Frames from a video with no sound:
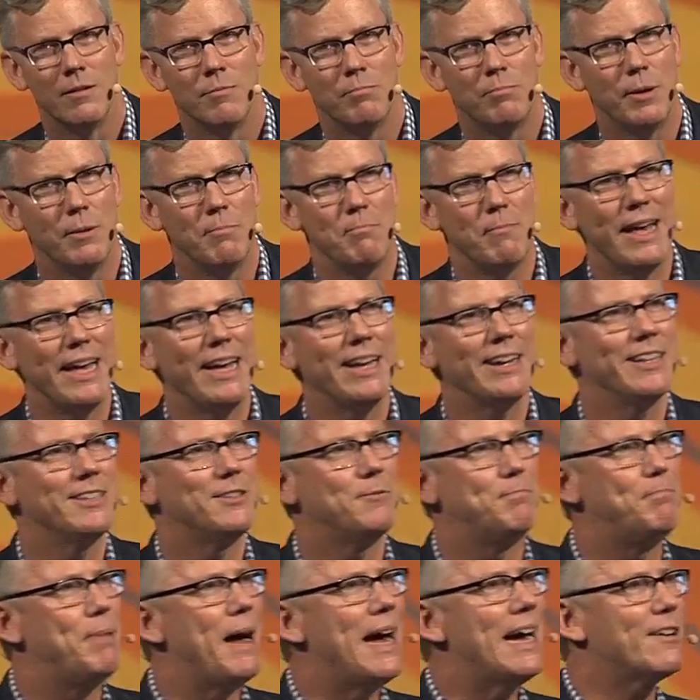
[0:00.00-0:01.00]
but man, it's
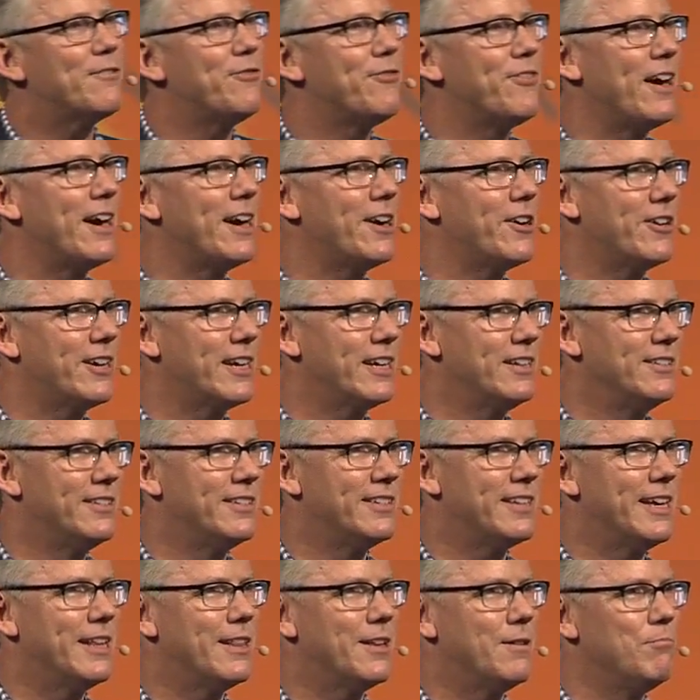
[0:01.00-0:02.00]
backfiring in
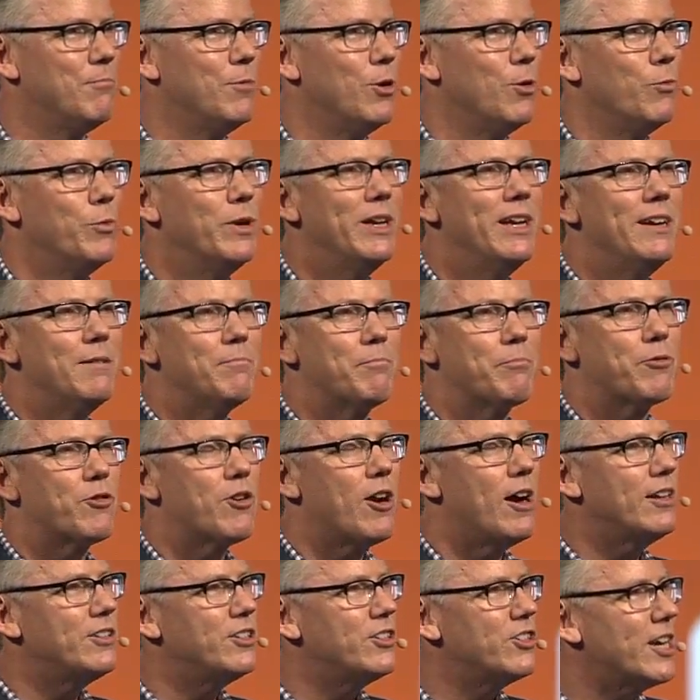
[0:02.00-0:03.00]
scale-up mode. We got
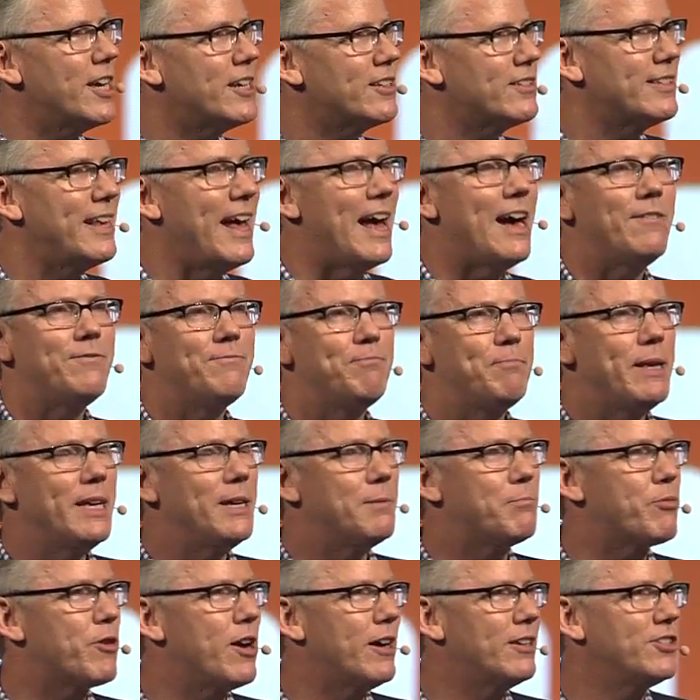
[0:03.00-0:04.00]
projects,
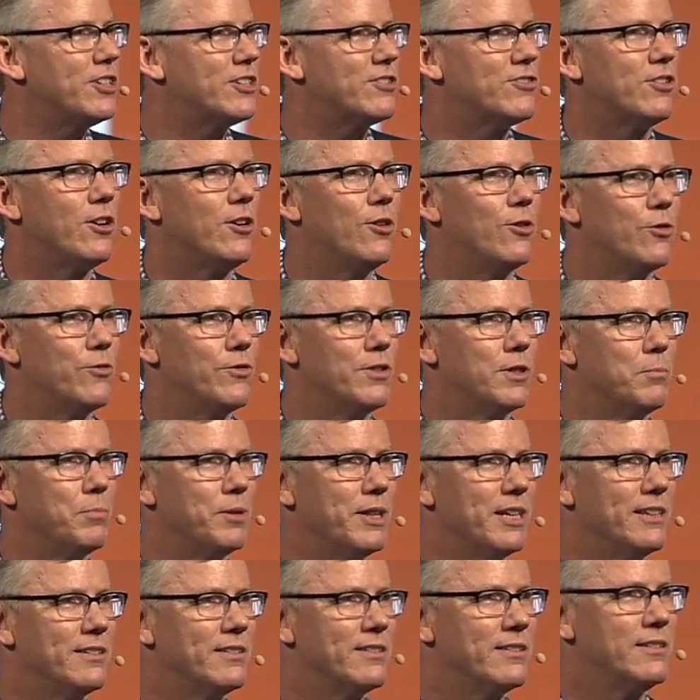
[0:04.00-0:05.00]
half-baked projects all over the
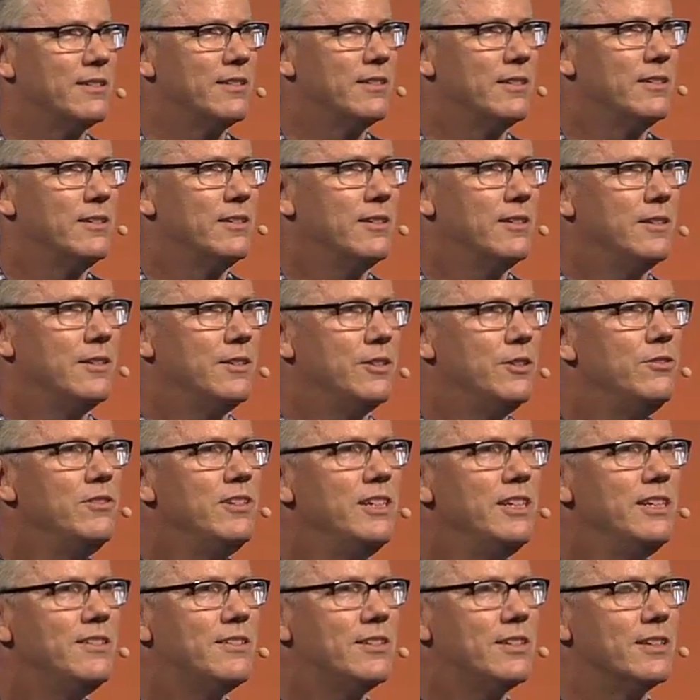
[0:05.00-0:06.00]
place. You
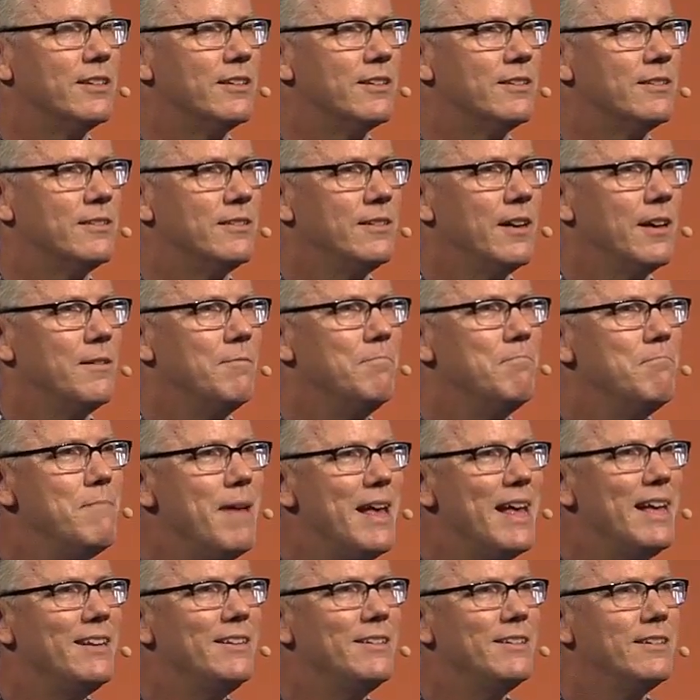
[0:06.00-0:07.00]
need to
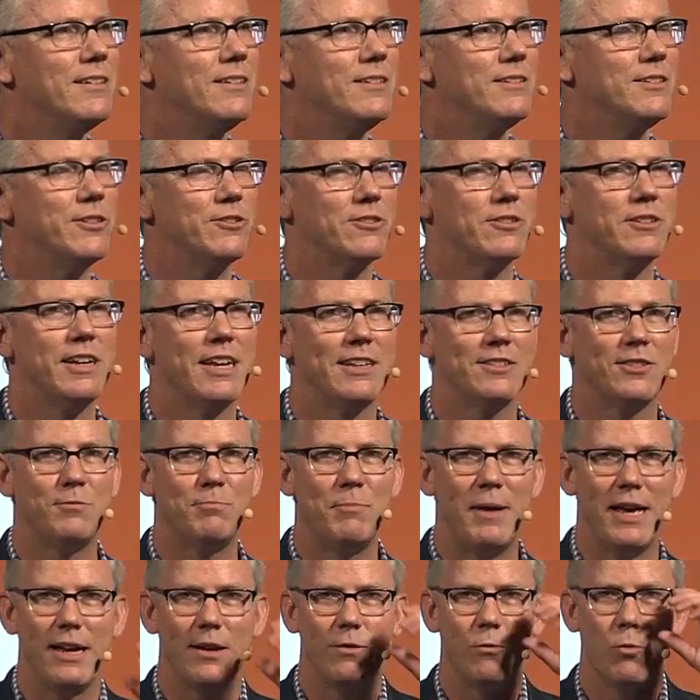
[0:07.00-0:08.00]
amend your yes
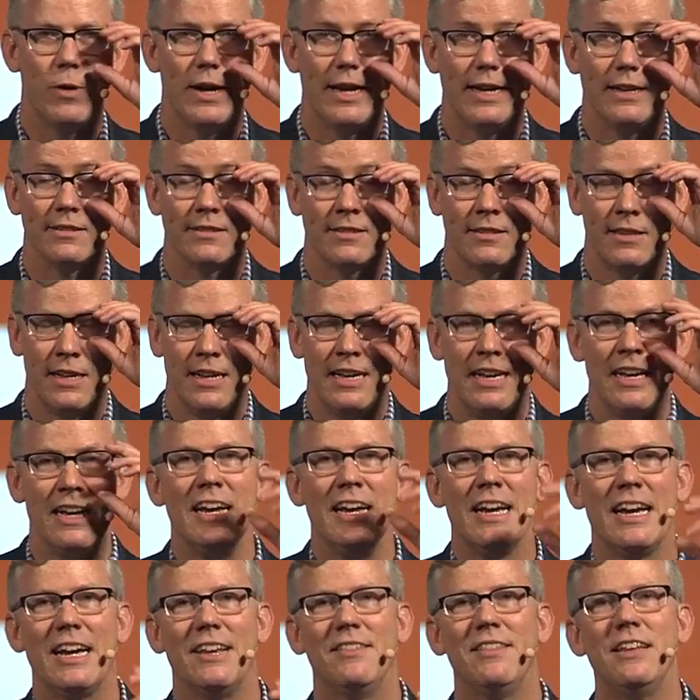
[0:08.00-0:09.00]
man ways.
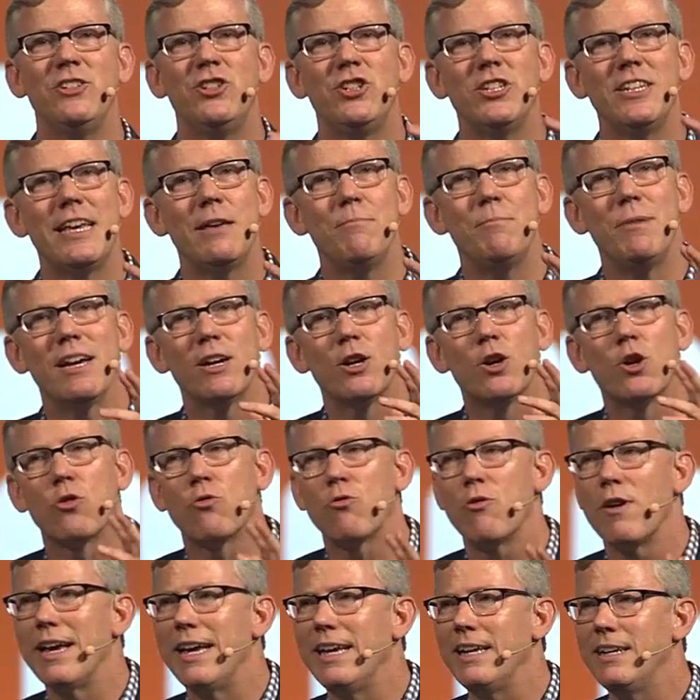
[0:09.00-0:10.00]
And then she gave me a
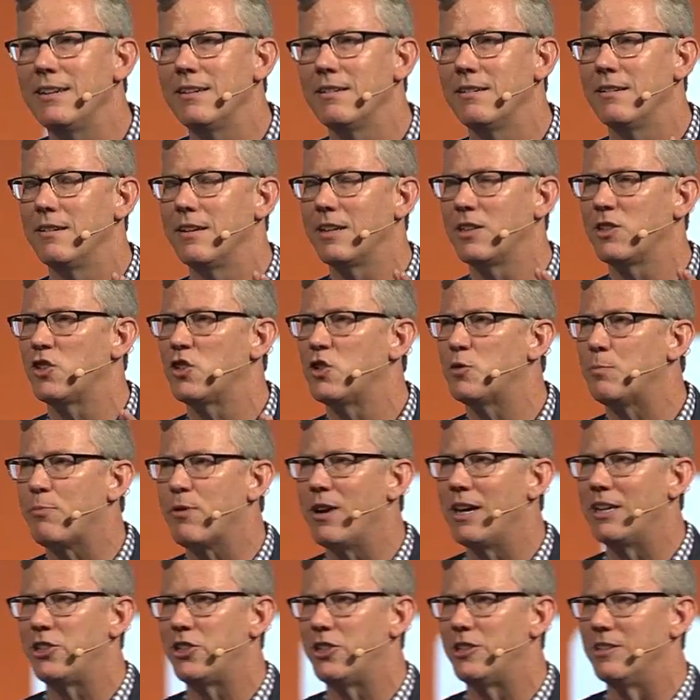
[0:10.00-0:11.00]
great
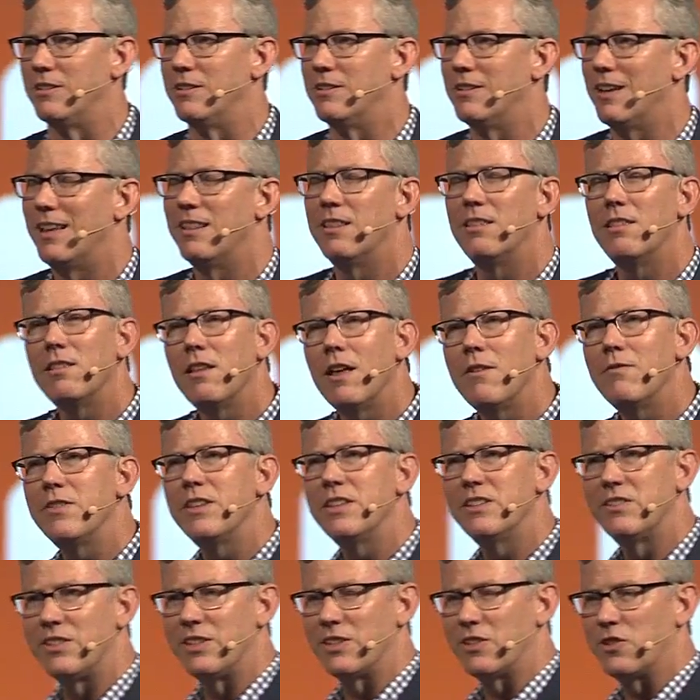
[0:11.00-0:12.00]
expression. I love
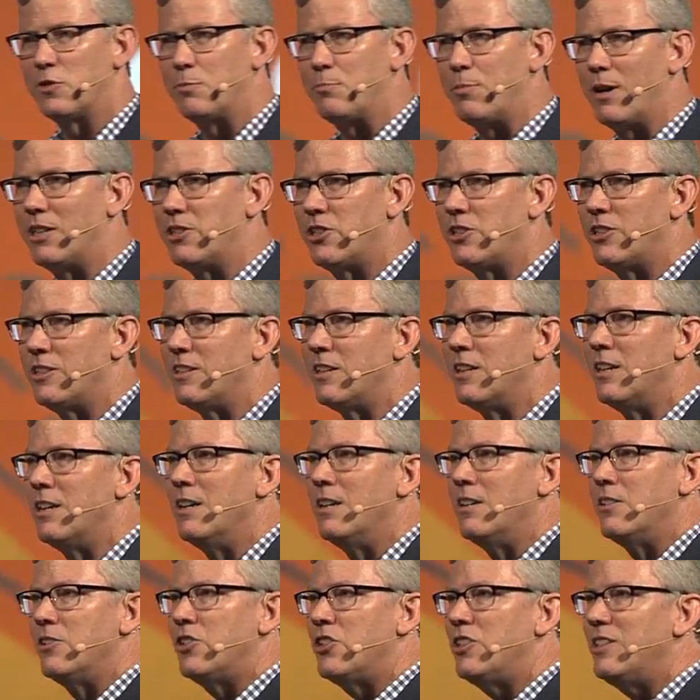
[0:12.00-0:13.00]
this expression.
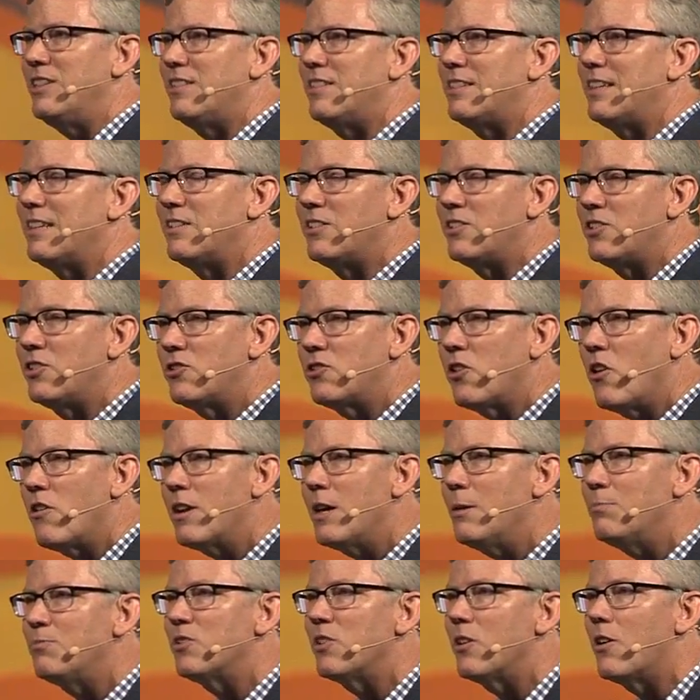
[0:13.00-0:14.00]
She said,
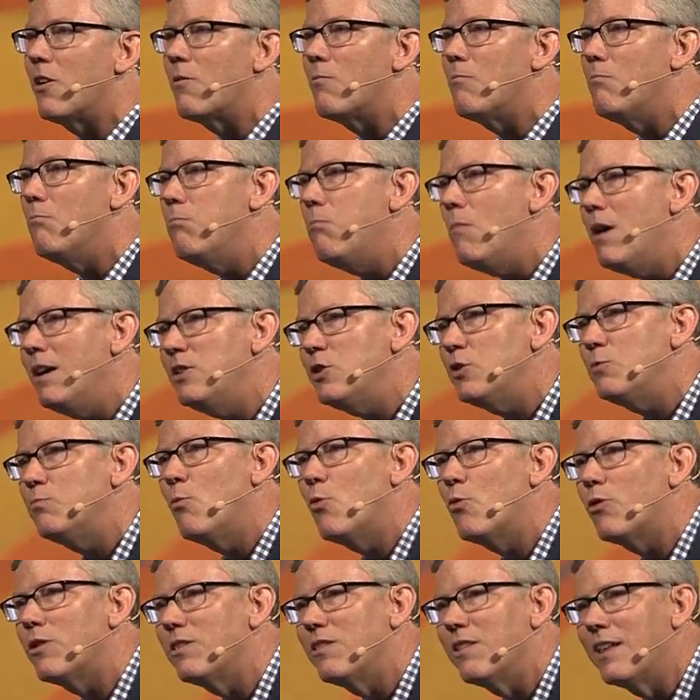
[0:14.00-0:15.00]
startups are much
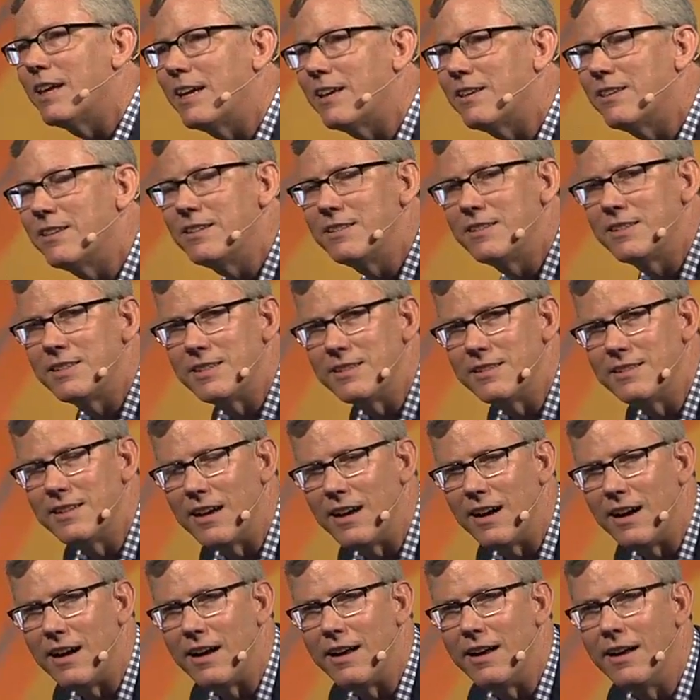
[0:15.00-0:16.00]
more likely to
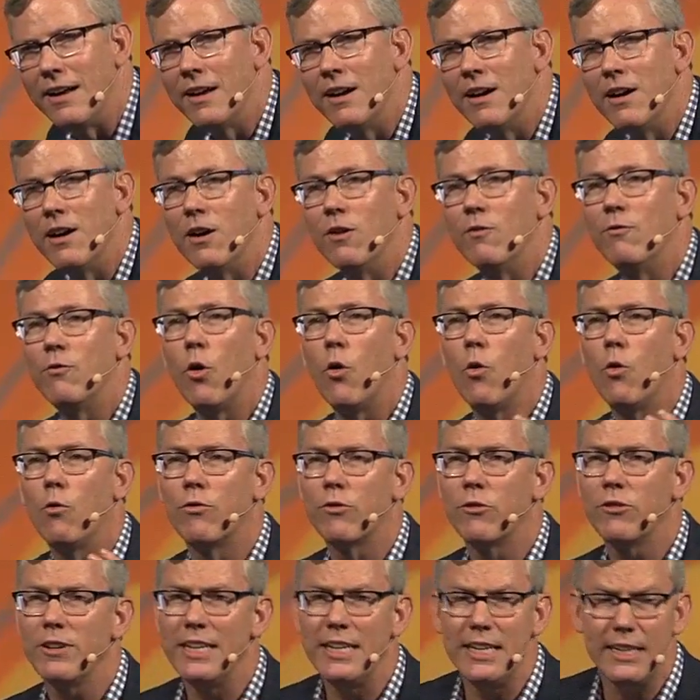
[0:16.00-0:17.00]
die of
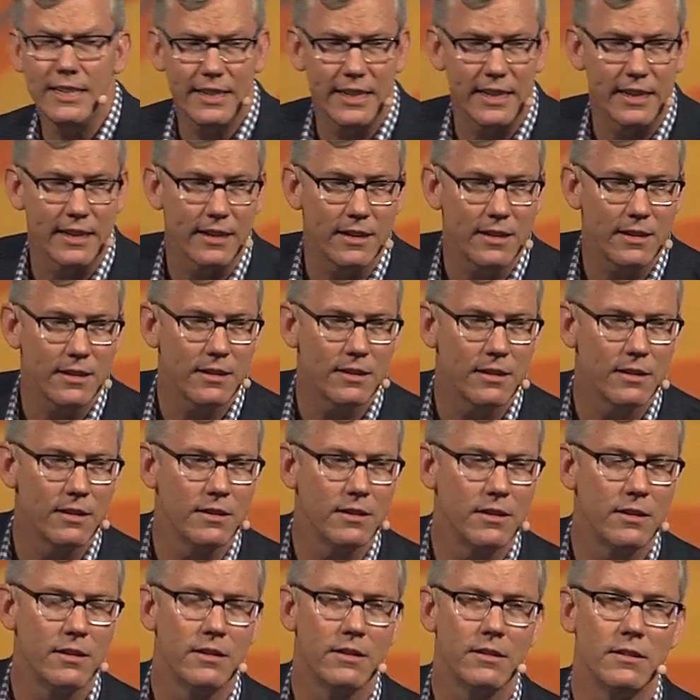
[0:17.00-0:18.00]
overeating
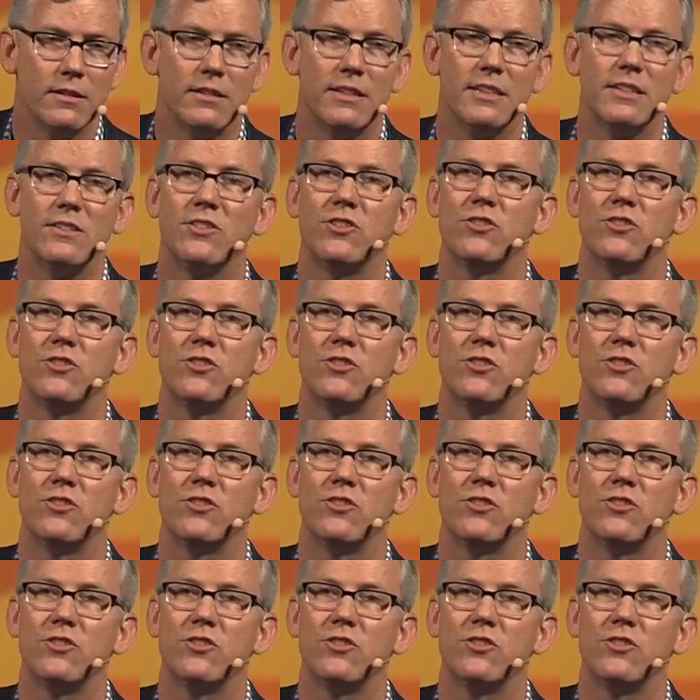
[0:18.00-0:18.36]
than